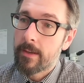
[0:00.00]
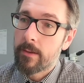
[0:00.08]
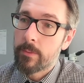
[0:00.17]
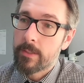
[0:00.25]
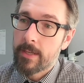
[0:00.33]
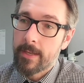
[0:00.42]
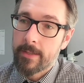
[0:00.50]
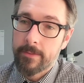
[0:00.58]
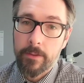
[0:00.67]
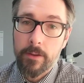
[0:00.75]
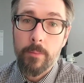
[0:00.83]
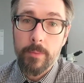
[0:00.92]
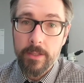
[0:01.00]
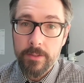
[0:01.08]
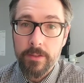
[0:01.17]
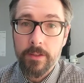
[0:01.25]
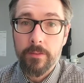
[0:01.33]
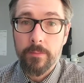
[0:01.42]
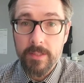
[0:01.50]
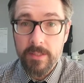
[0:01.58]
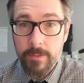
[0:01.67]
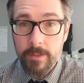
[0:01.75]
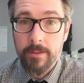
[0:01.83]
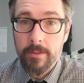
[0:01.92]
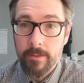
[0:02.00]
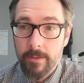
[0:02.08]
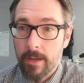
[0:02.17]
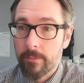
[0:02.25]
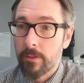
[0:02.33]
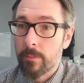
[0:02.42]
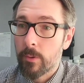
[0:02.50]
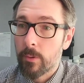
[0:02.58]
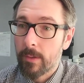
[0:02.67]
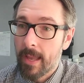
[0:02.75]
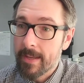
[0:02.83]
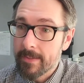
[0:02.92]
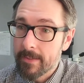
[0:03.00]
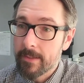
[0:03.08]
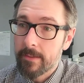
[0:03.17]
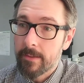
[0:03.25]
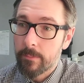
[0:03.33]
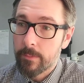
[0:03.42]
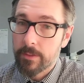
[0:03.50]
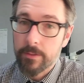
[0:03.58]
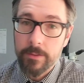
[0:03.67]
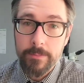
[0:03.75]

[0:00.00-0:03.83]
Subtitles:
which has a combination of bismuth and alpha-lipoic acid, which